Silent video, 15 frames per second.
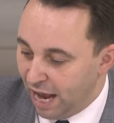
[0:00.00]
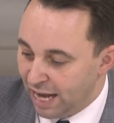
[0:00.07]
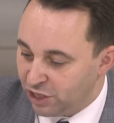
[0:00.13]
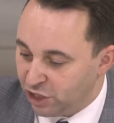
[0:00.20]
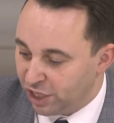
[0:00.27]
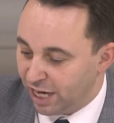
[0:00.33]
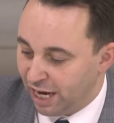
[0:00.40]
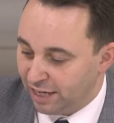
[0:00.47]

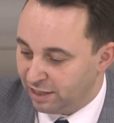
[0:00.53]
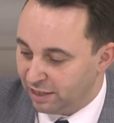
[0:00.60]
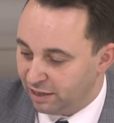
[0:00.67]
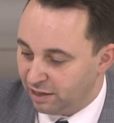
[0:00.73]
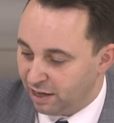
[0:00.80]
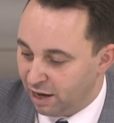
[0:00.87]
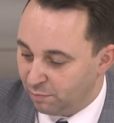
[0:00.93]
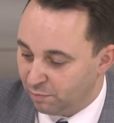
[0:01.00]

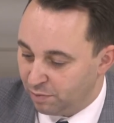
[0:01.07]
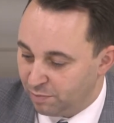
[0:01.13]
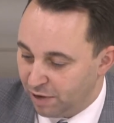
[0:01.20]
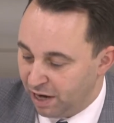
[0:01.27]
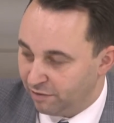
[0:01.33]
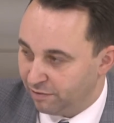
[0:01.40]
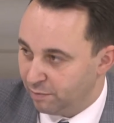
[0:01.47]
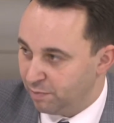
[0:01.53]
educated and
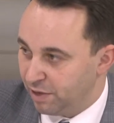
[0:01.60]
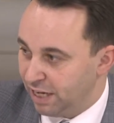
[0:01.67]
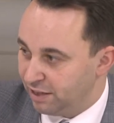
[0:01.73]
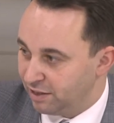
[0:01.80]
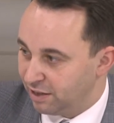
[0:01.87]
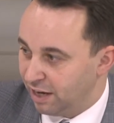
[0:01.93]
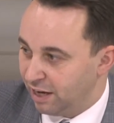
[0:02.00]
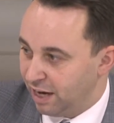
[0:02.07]
prepared for
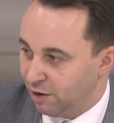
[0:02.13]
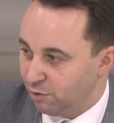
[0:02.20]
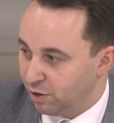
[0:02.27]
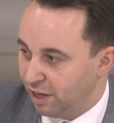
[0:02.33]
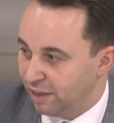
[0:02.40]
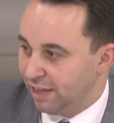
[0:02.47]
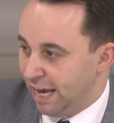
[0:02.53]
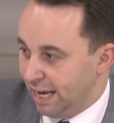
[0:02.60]
peace, then how
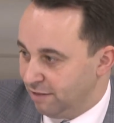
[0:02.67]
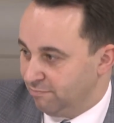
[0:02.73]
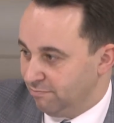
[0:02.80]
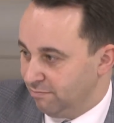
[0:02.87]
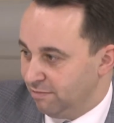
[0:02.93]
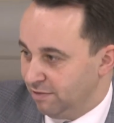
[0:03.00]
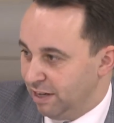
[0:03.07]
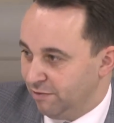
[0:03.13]
can they
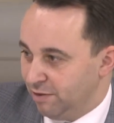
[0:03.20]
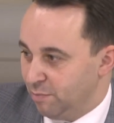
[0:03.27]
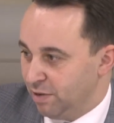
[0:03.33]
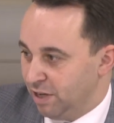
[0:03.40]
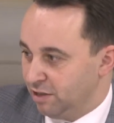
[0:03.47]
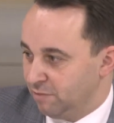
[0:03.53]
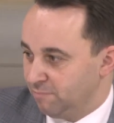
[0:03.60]
live at peace?